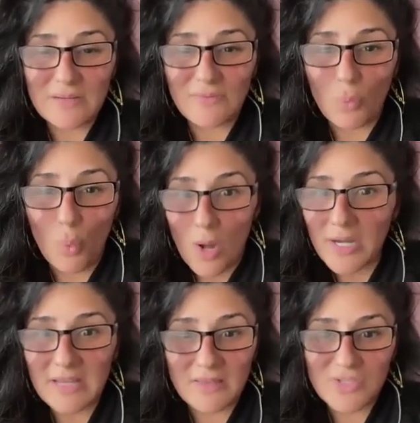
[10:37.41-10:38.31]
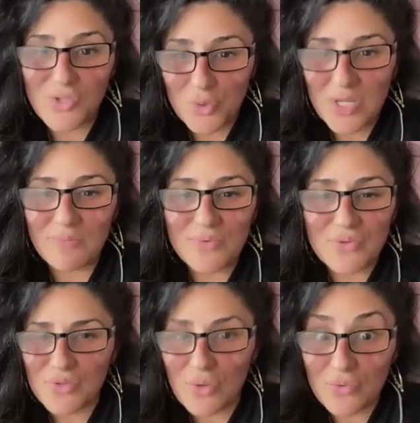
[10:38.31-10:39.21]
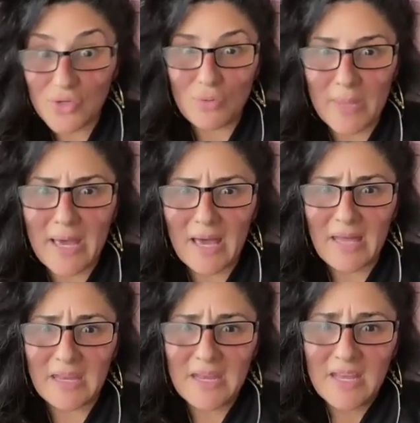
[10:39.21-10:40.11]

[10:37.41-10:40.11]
of wanting this dream so, so bad